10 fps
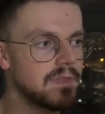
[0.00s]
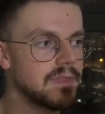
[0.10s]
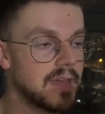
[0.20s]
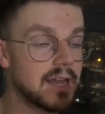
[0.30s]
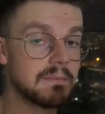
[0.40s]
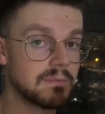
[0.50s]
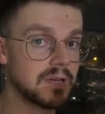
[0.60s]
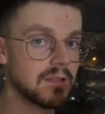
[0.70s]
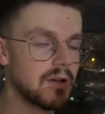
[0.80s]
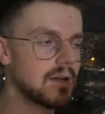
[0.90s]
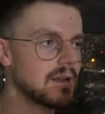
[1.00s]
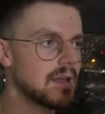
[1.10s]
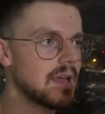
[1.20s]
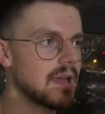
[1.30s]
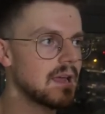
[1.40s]
That happened to me a lot,
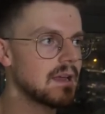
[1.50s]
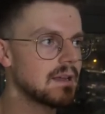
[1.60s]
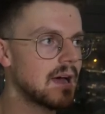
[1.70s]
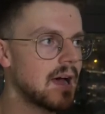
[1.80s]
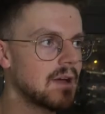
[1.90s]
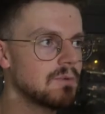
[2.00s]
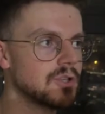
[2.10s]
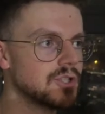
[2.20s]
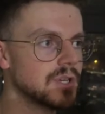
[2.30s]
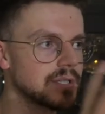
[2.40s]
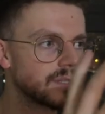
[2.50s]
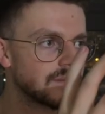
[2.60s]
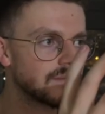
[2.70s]
and I would just